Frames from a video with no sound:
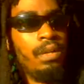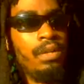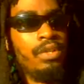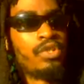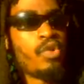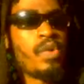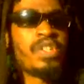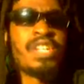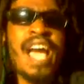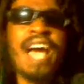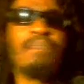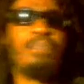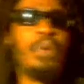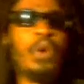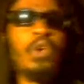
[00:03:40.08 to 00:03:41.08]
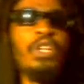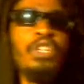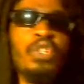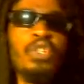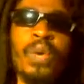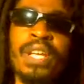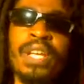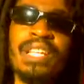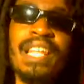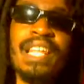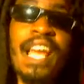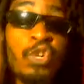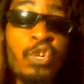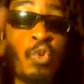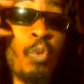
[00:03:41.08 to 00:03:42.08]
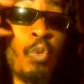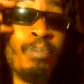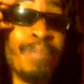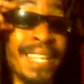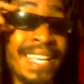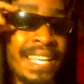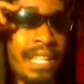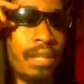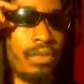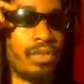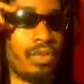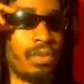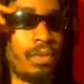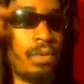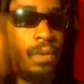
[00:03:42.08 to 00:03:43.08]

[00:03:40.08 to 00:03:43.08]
So it's not purely through intellectual means